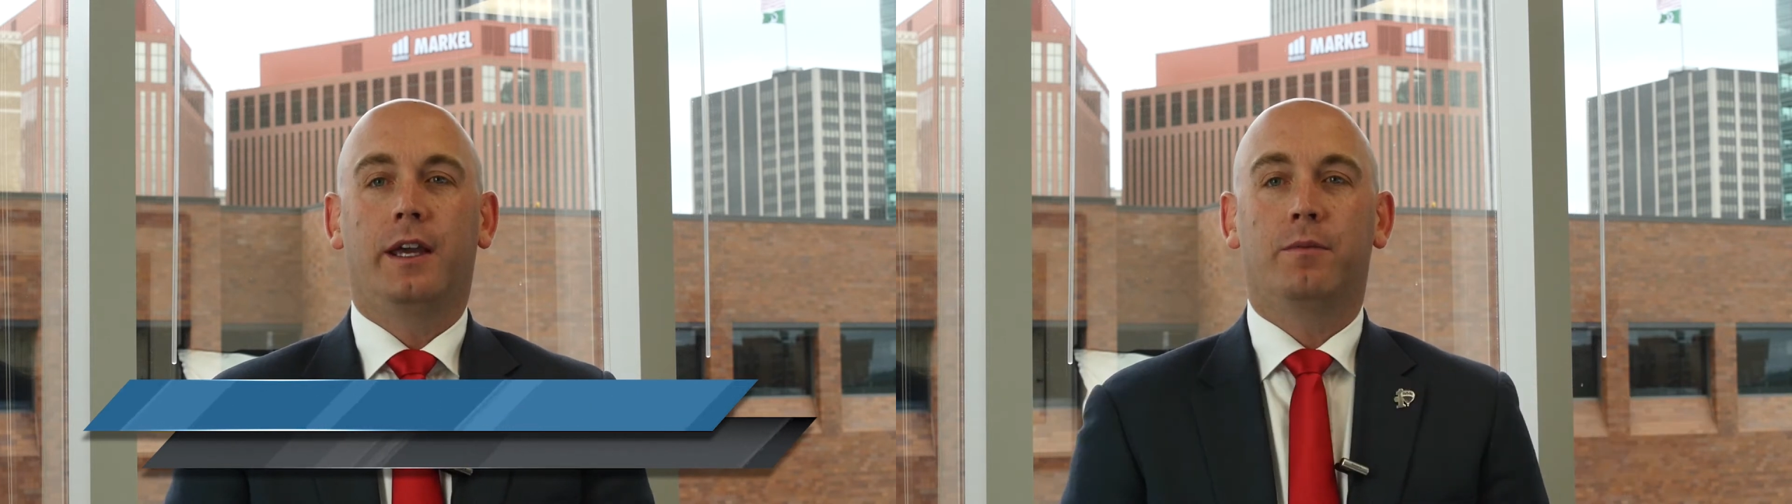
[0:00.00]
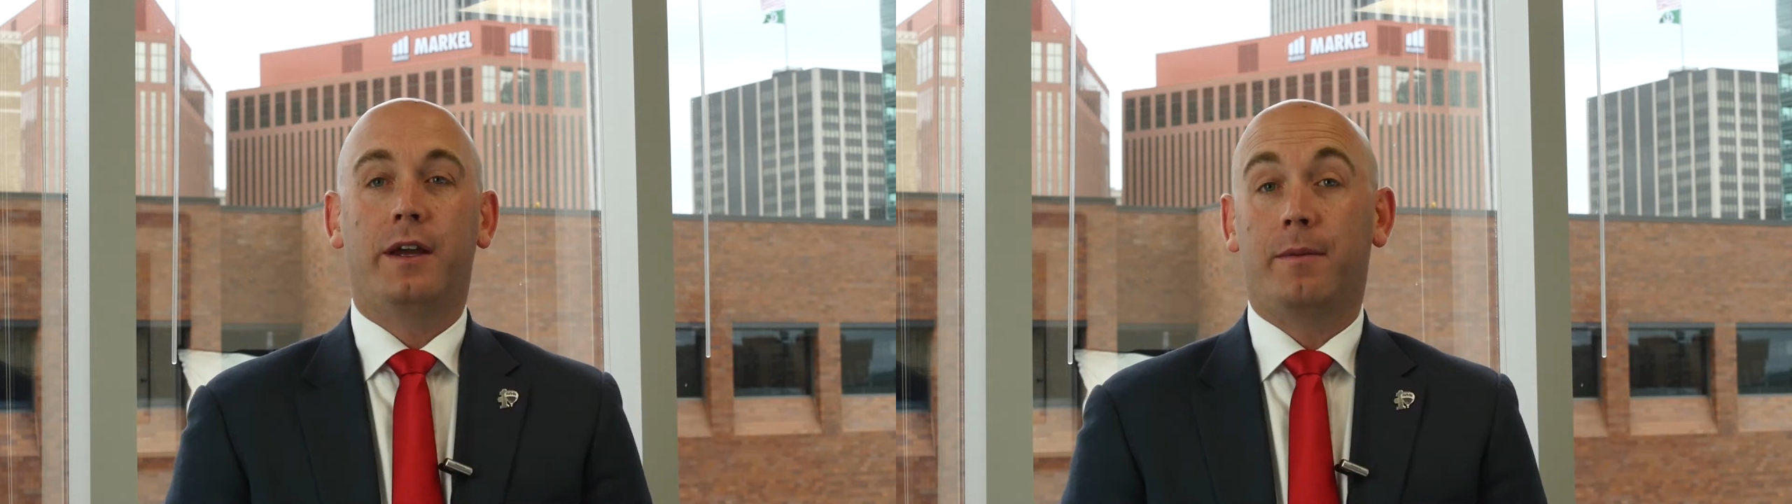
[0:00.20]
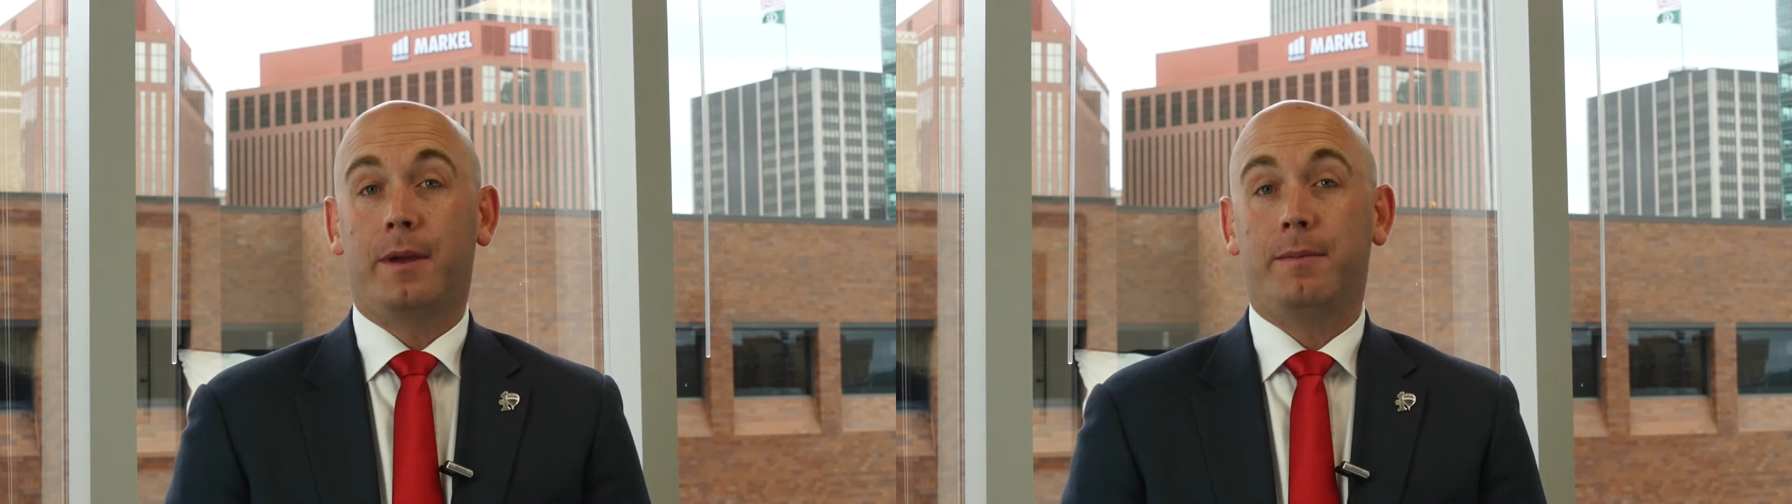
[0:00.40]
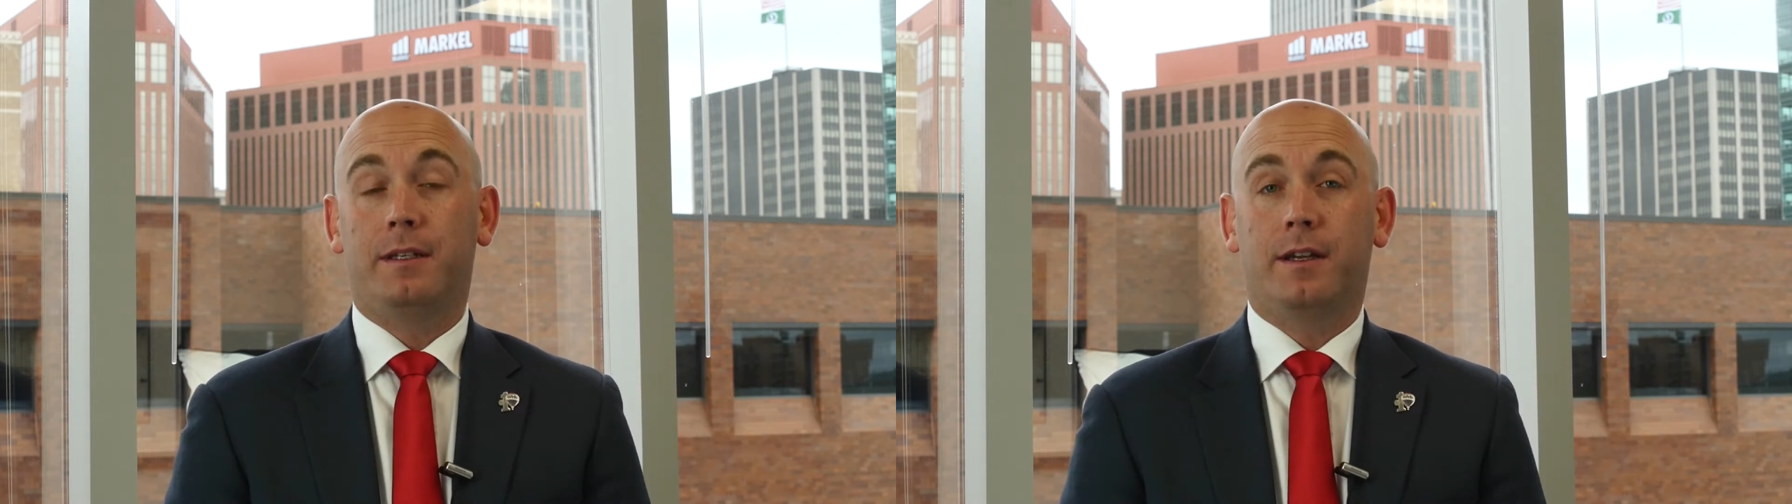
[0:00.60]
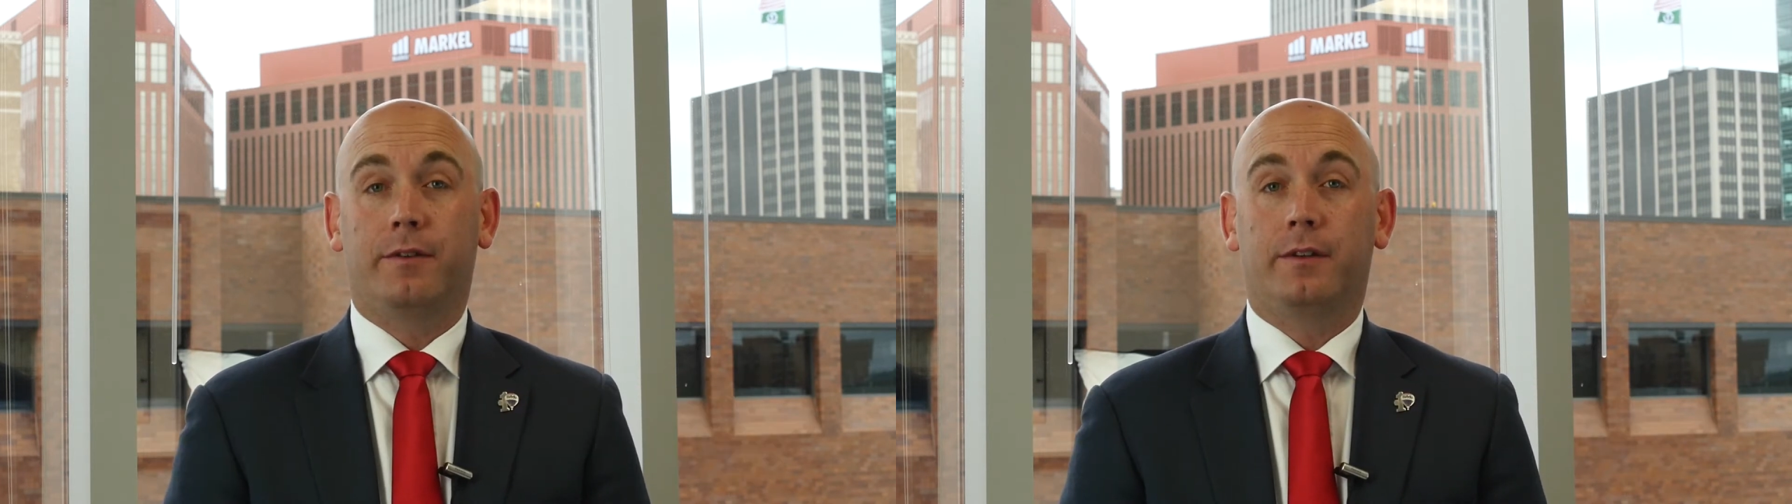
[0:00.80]
and why that may be
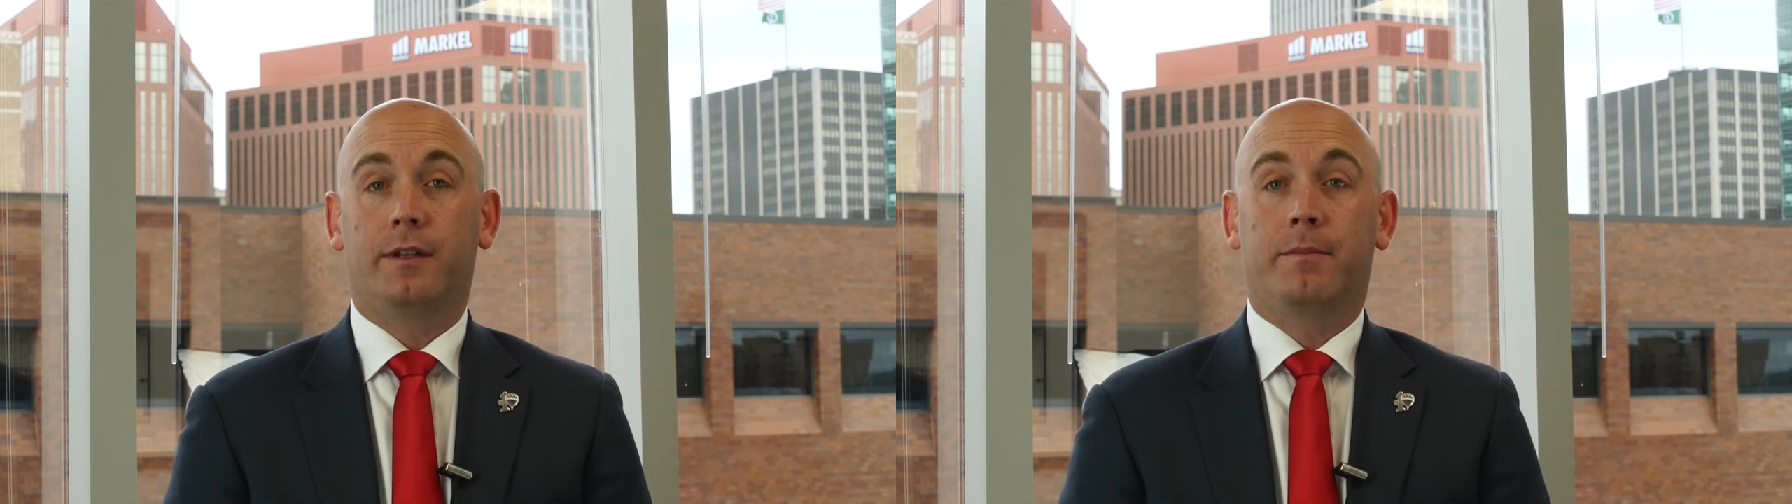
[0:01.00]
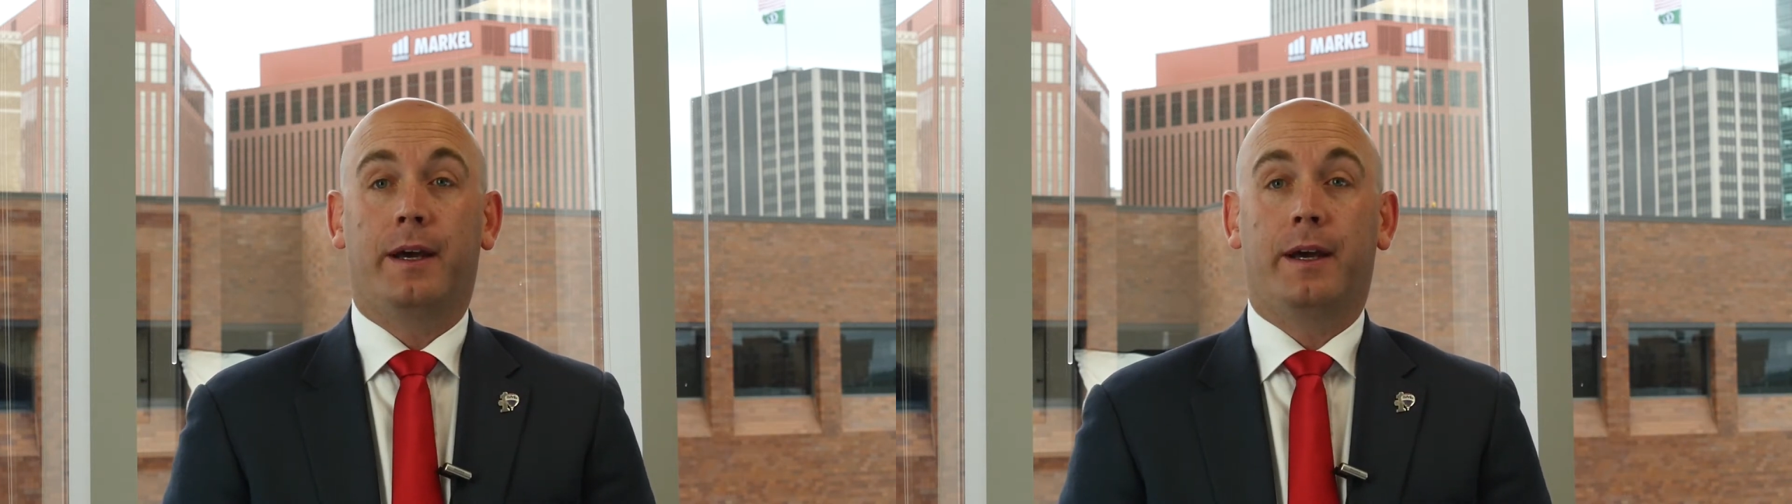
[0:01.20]
different than